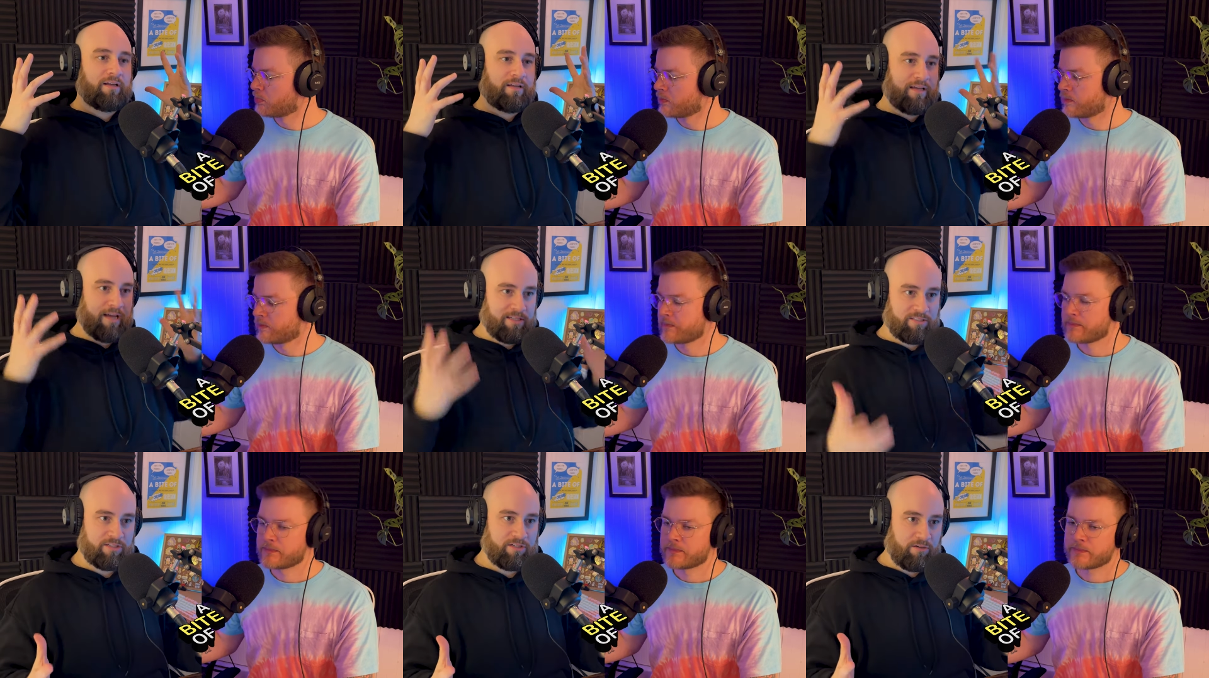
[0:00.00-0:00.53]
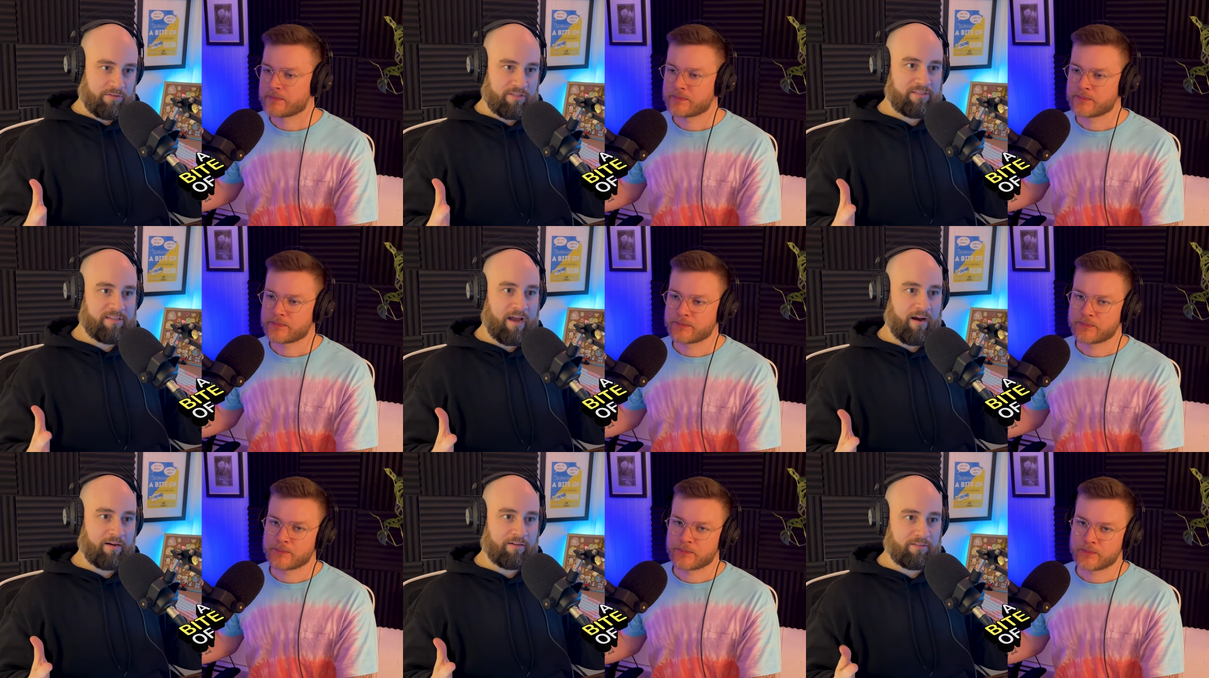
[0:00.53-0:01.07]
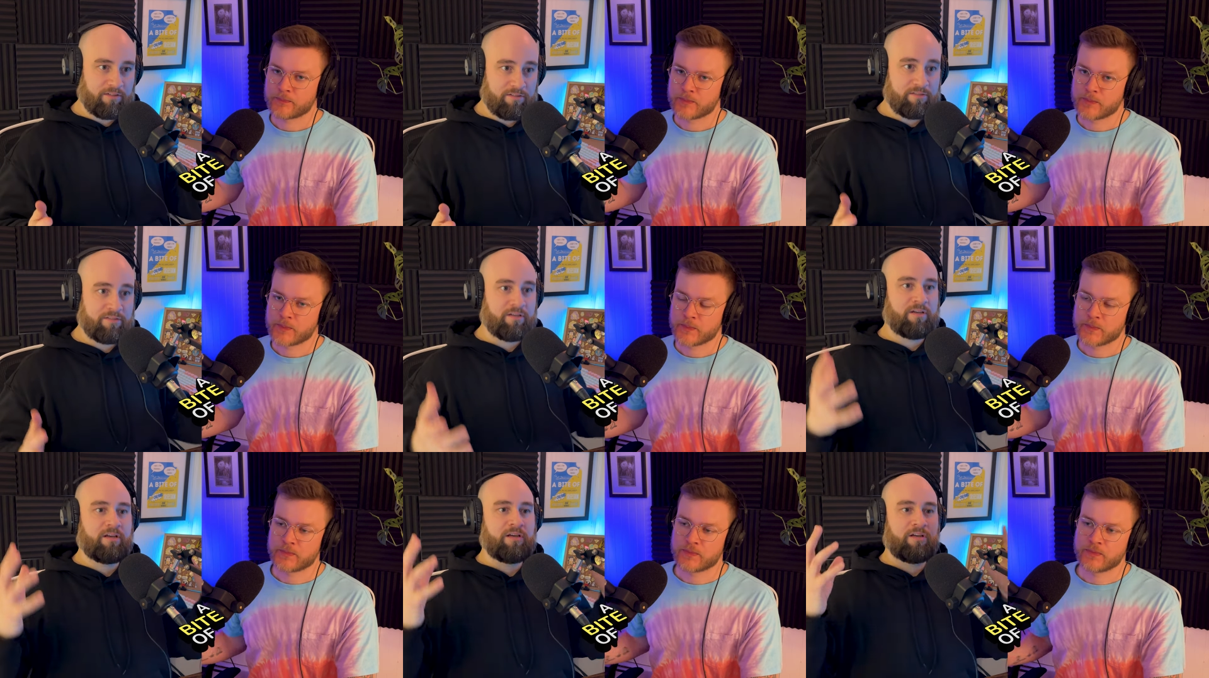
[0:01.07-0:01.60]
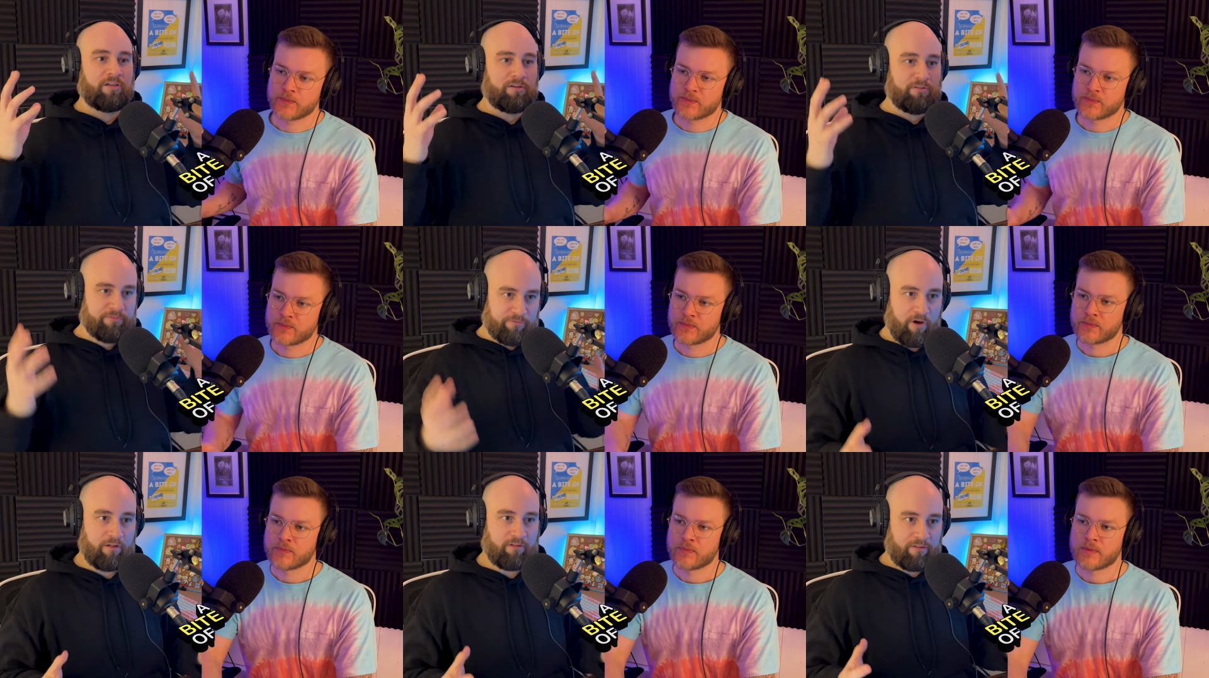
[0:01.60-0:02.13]
Speaker 1: get to know these characters. You
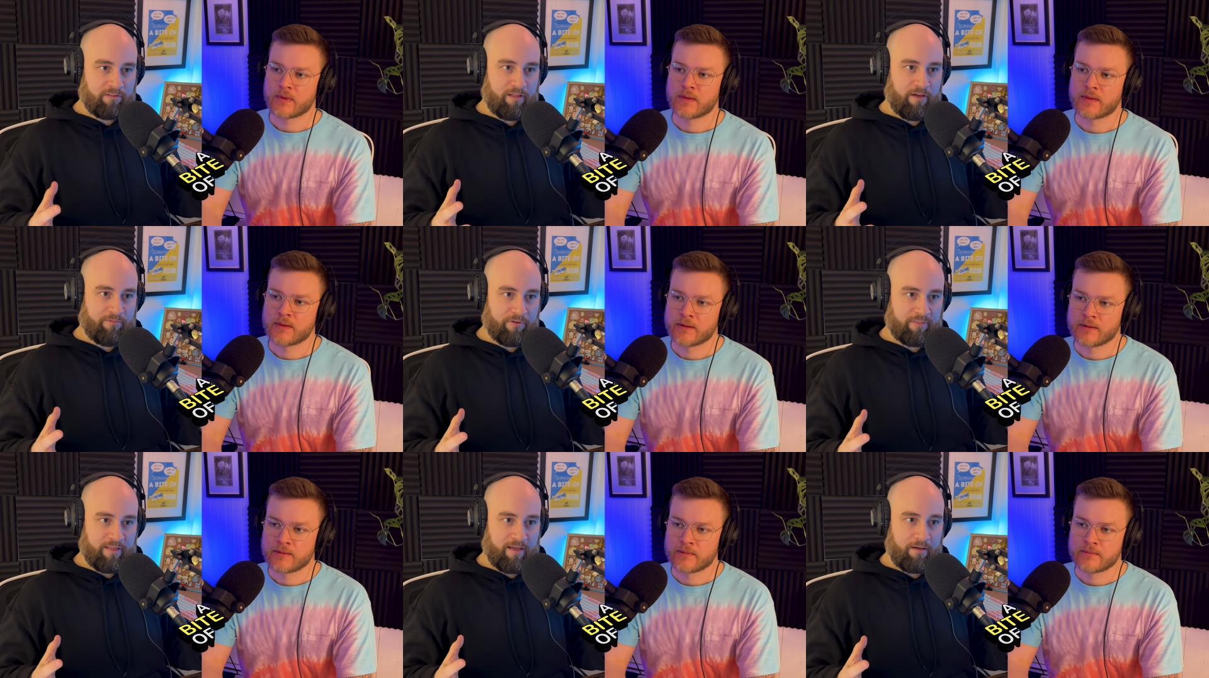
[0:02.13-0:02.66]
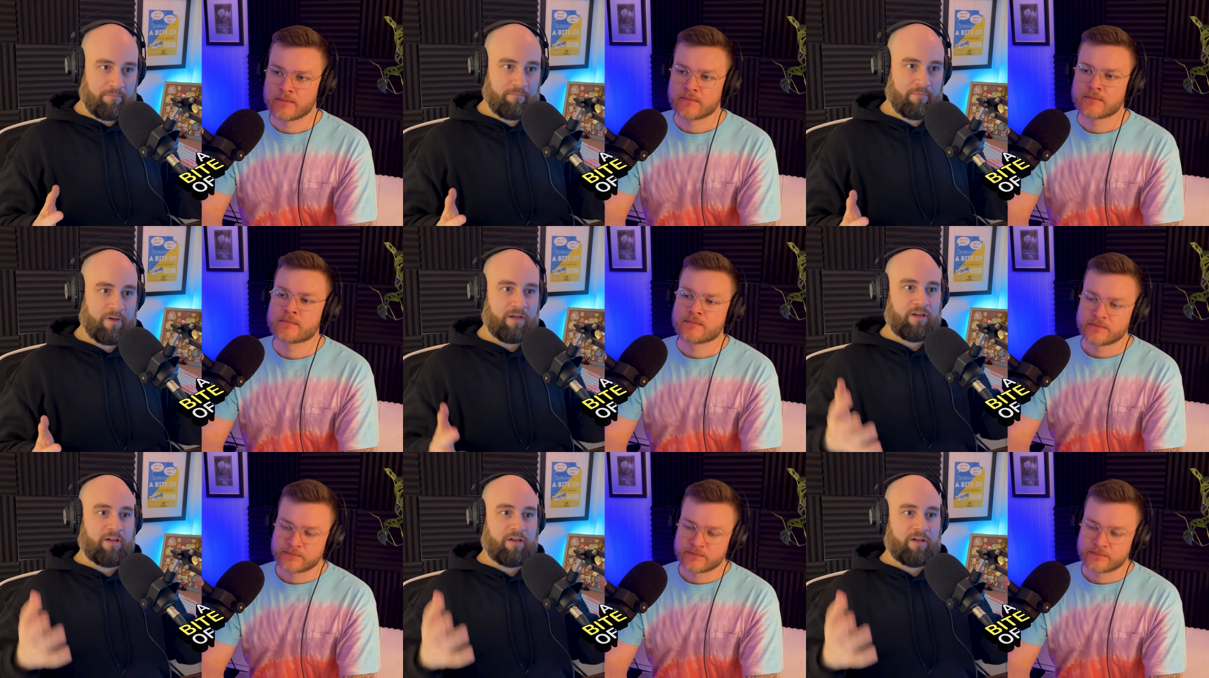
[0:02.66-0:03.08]
fall in love with them.